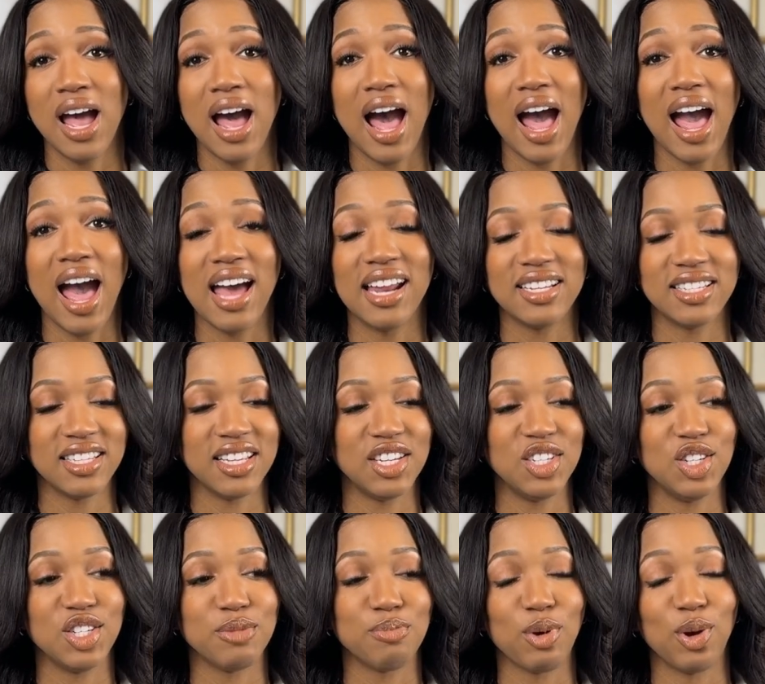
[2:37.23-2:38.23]
I honestly
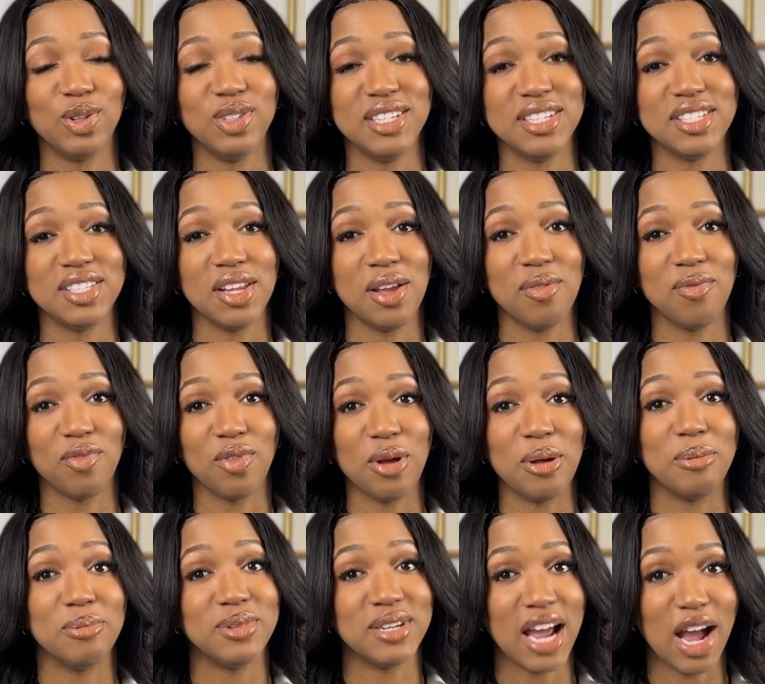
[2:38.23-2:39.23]
just purchased some
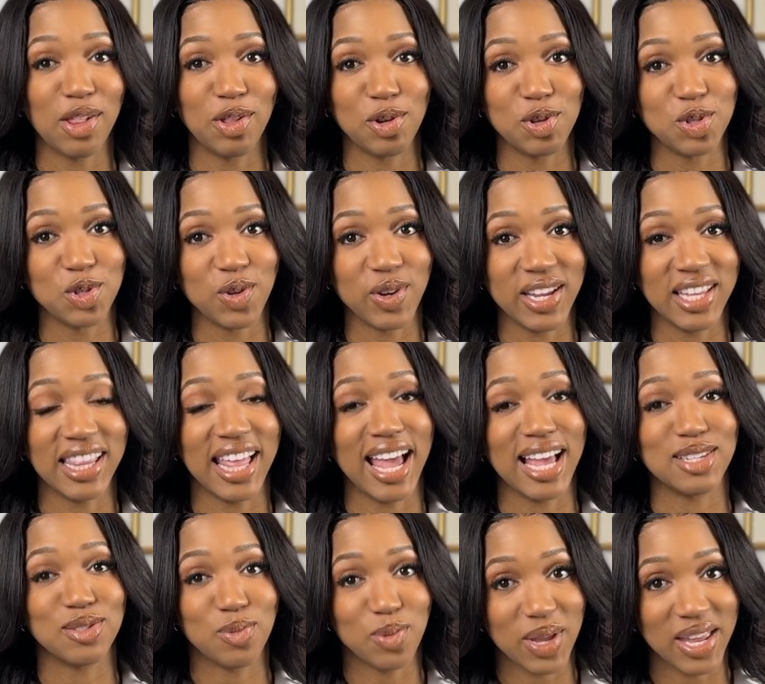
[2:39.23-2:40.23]
from Dollar Tree
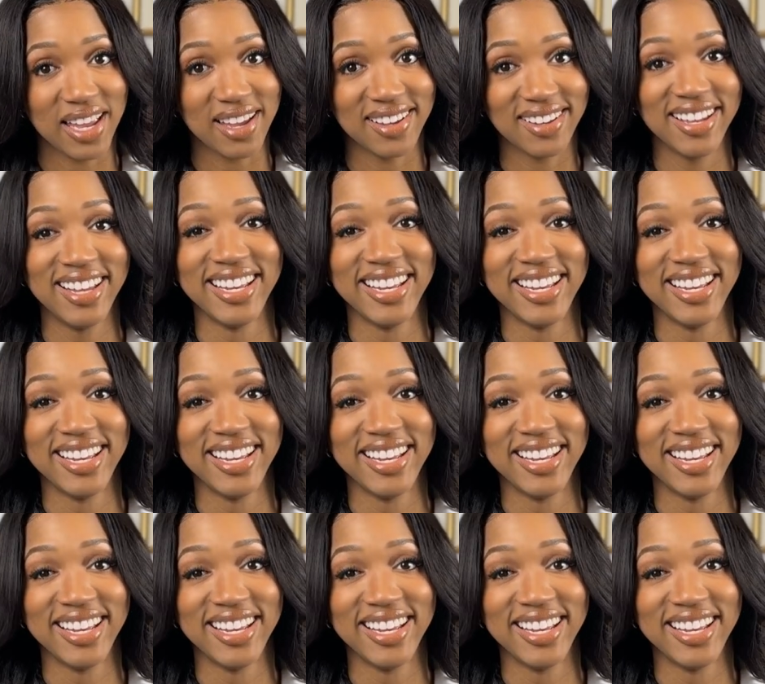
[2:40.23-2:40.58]
last week.